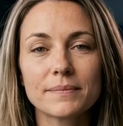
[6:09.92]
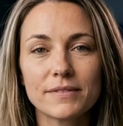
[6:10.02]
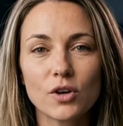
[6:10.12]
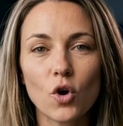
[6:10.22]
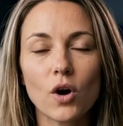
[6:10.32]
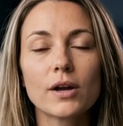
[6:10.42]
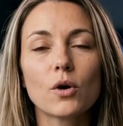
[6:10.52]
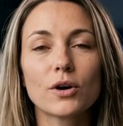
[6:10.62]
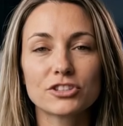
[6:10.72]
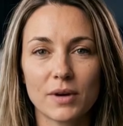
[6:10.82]
The
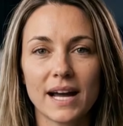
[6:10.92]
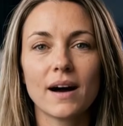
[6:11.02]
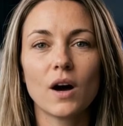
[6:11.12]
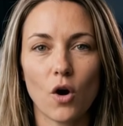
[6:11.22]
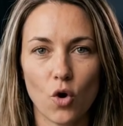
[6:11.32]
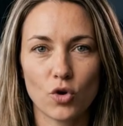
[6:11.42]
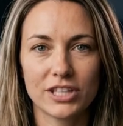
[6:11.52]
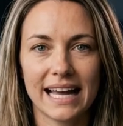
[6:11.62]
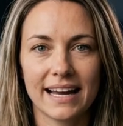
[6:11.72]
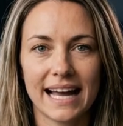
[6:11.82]
corridors where
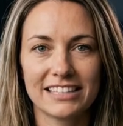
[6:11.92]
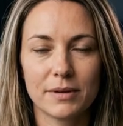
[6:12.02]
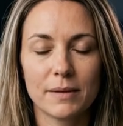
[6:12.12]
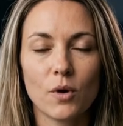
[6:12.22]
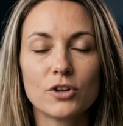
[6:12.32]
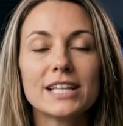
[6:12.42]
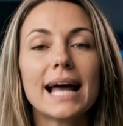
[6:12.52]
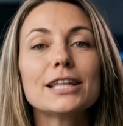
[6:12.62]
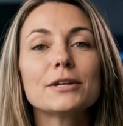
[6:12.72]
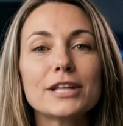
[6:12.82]
ODL has been most
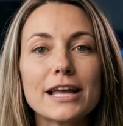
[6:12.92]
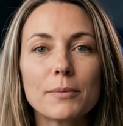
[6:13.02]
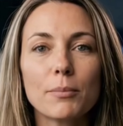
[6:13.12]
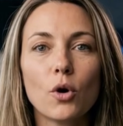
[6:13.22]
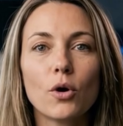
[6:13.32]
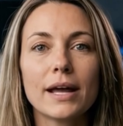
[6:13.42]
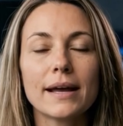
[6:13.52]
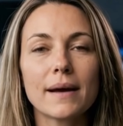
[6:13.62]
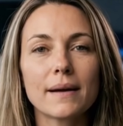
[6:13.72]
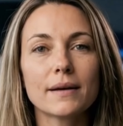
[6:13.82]
actively deployed
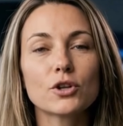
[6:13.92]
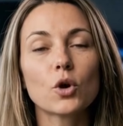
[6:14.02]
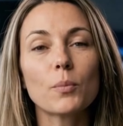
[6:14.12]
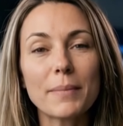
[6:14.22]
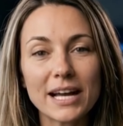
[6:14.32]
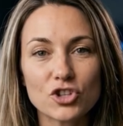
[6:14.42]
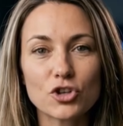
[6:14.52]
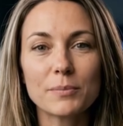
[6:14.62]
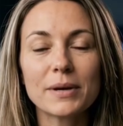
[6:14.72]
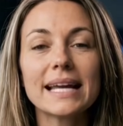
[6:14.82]
show
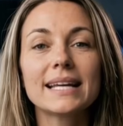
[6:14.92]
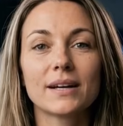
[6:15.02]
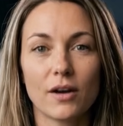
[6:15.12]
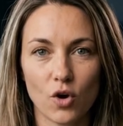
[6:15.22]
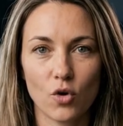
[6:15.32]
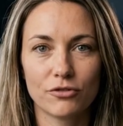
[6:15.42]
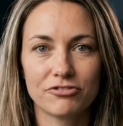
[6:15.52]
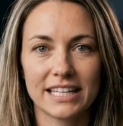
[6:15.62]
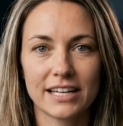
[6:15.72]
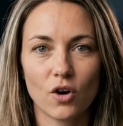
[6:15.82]
measurably lower
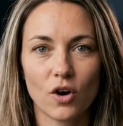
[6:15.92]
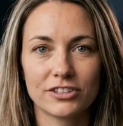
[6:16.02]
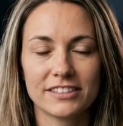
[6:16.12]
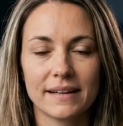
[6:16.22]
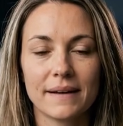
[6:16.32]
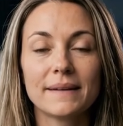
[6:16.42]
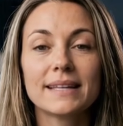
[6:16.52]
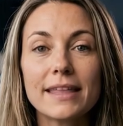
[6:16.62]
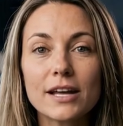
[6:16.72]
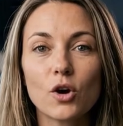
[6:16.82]
fee costs
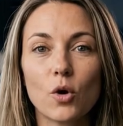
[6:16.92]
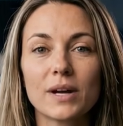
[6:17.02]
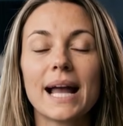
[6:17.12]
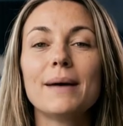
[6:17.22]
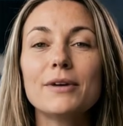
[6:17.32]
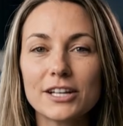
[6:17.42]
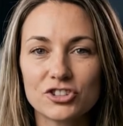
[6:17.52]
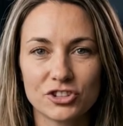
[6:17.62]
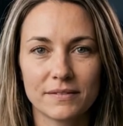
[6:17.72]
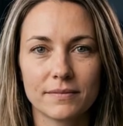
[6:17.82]
than the global
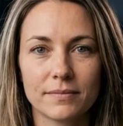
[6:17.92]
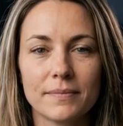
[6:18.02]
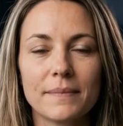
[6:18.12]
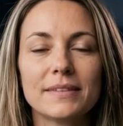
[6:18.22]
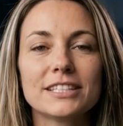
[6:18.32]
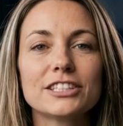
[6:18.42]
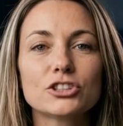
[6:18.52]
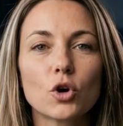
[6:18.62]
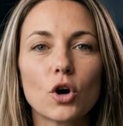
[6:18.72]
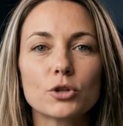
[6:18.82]
average. This is
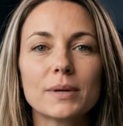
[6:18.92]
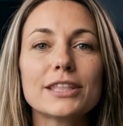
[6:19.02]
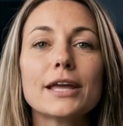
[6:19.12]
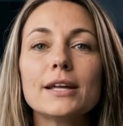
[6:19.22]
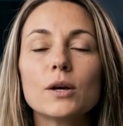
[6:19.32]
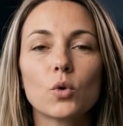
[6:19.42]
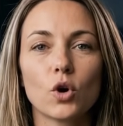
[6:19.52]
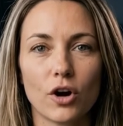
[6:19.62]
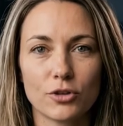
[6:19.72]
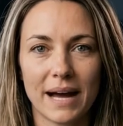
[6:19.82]
documented in the
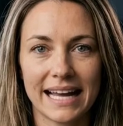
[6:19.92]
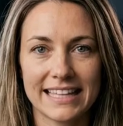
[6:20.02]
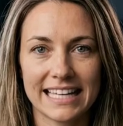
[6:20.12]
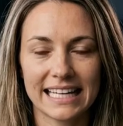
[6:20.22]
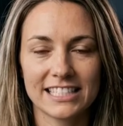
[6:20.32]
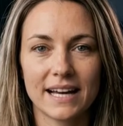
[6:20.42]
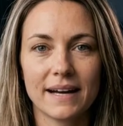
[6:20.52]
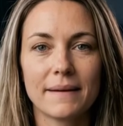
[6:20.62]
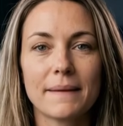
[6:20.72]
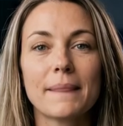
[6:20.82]
World Bank data
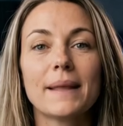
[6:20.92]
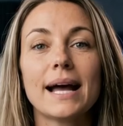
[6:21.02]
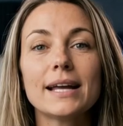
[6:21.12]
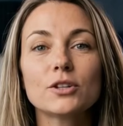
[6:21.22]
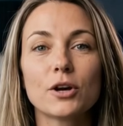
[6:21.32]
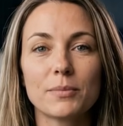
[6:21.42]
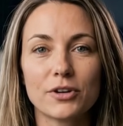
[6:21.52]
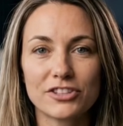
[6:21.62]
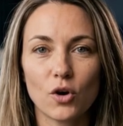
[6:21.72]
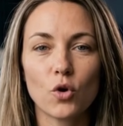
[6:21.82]
and in
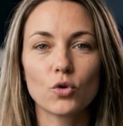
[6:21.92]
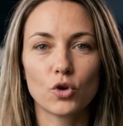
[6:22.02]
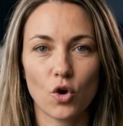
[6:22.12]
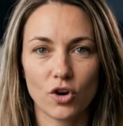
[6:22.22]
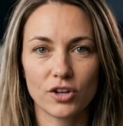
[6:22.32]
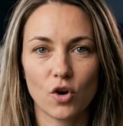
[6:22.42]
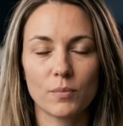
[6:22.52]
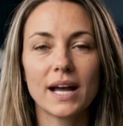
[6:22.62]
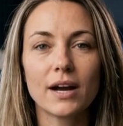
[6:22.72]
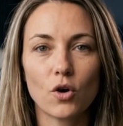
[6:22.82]
Ripple's own
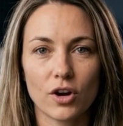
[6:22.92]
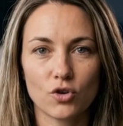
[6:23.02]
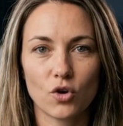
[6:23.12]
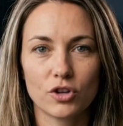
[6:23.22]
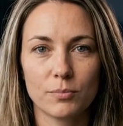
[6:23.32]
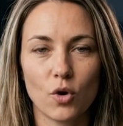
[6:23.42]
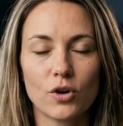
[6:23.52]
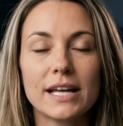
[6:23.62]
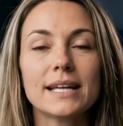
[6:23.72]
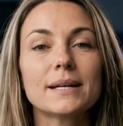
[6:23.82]
corridor-by-corridor
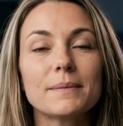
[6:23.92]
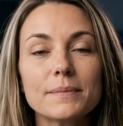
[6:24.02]
reporting.